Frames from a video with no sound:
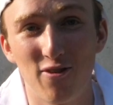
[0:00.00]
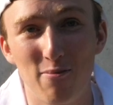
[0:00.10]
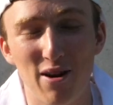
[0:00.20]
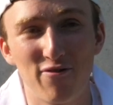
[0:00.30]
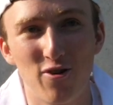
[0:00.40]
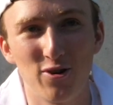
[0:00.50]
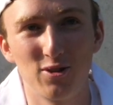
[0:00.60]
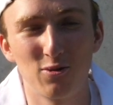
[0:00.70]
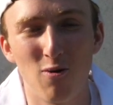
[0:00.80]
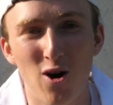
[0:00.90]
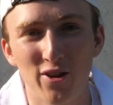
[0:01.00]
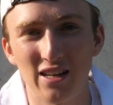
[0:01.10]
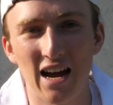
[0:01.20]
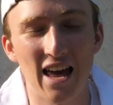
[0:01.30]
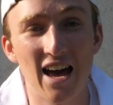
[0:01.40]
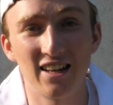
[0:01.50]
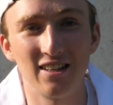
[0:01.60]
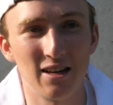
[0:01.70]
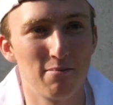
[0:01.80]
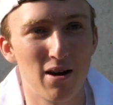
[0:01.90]
for my first quad. I had
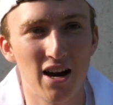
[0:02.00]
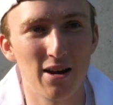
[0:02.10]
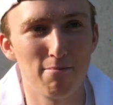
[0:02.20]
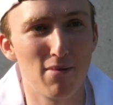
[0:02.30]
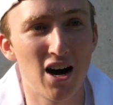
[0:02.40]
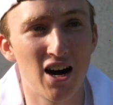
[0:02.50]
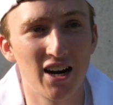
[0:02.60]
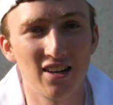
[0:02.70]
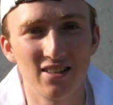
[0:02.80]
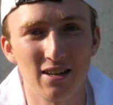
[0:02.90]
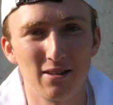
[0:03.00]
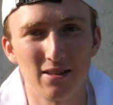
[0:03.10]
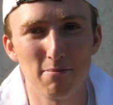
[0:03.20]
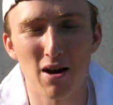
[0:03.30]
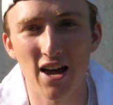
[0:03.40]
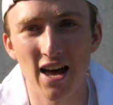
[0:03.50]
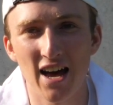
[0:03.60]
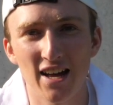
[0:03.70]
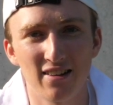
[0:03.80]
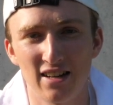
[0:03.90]
it in my mind and in my
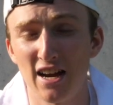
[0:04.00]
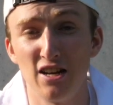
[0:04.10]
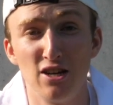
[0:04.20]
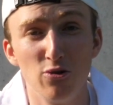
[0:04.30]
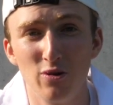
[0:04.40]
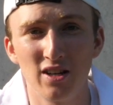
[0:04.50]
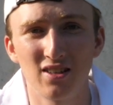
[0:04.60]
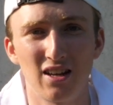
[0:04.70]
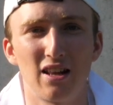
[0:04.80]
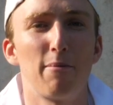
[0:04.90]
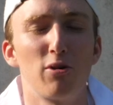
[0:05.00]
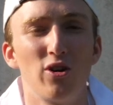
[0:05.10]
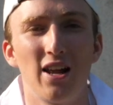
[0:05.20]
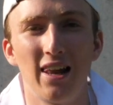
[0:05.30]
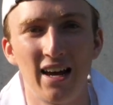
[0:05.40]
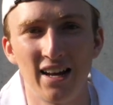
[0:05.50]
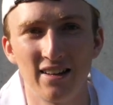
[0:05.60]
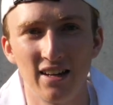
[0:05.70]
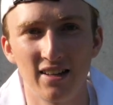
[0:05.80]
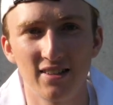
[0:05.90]
head, and I knew it that I'm gonna
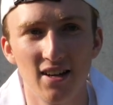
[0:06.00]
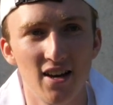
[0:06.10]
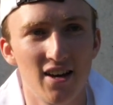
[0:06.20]
land it.